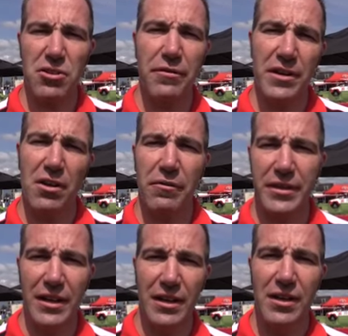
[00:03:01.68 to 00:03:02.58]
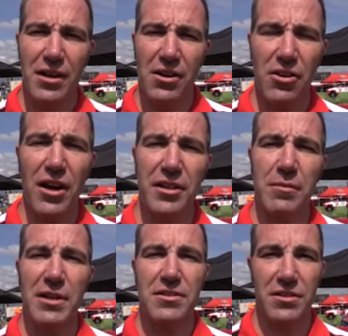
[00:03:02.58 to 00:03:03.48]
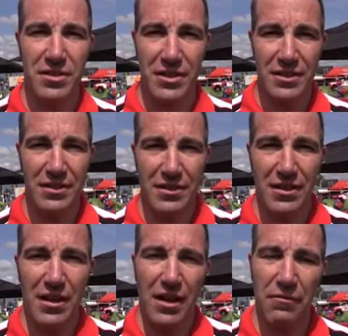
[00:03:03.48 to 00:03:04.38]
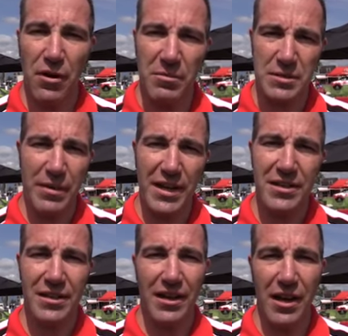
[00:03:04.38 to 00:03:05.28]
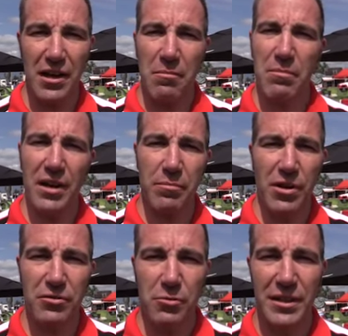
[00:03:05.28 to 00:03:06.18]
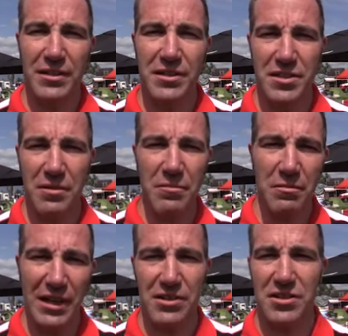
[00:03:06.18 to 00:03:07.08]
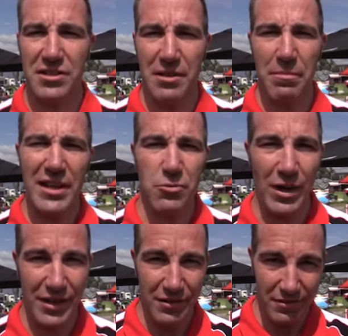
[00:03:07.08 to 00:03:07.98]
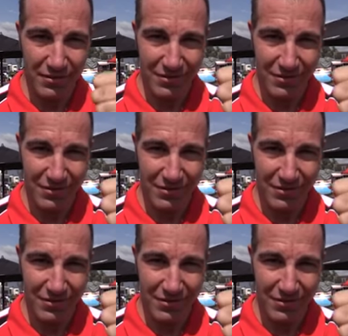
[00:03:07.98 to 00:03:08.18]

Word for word: officer of the Rally Team HRC. I'm from Spain and I'm very proud to be in this team because it's the best one.